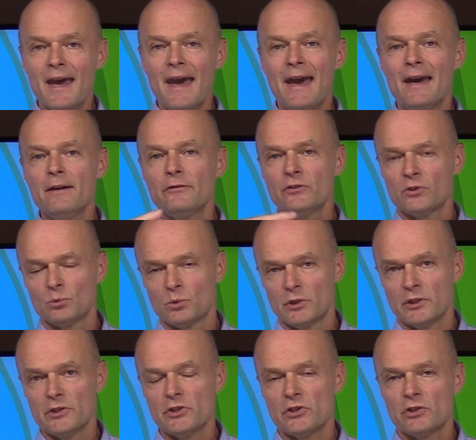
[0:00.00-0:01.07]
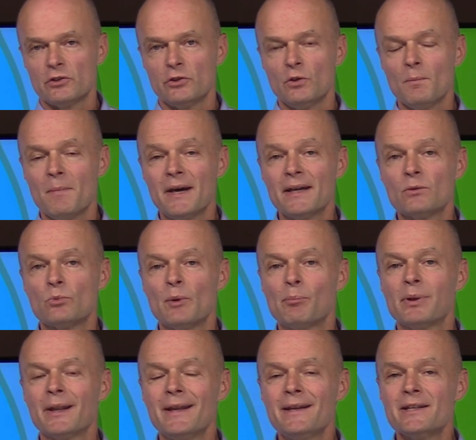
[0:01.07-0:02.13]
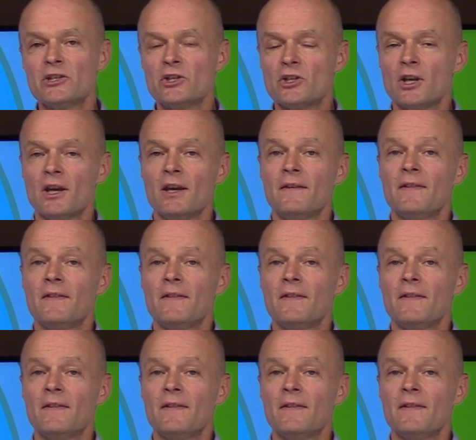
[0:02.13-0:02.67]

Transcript: afterwards, you might replenish